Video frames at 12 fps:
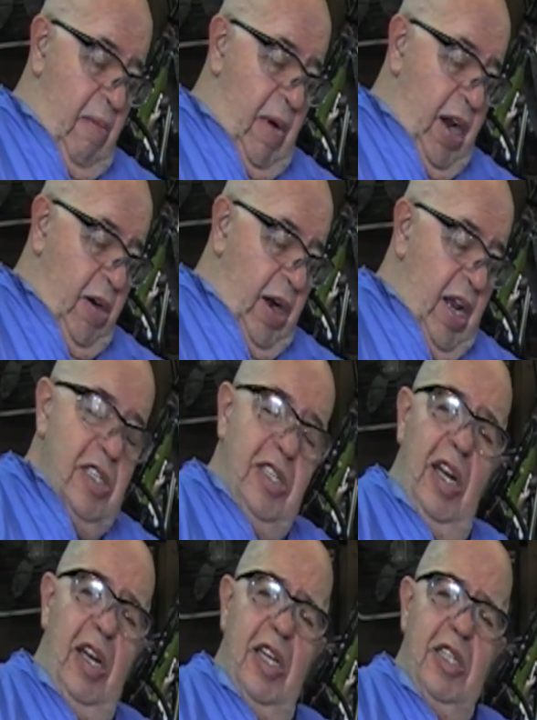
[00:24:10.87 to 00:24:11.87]
my
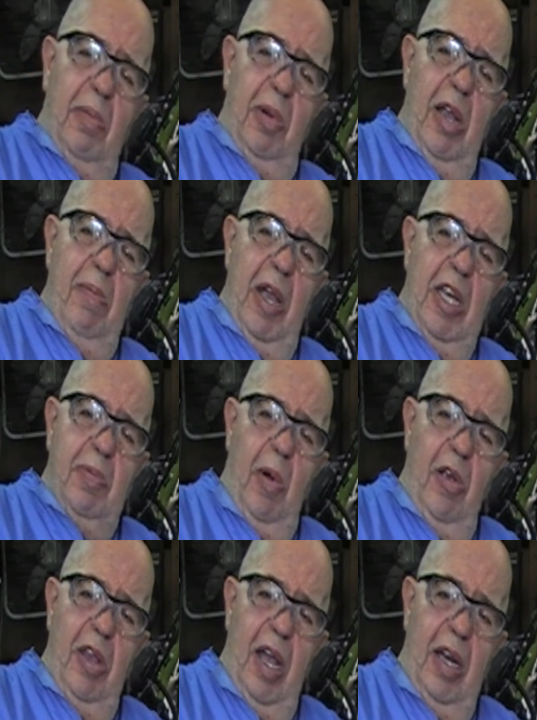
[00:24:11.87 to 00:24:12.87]
grandson doesn't play
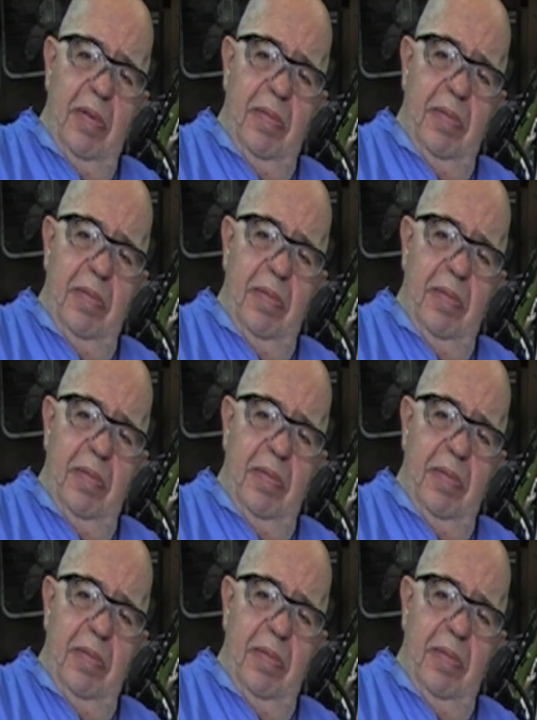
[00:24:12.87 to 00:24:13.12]
baseball yet.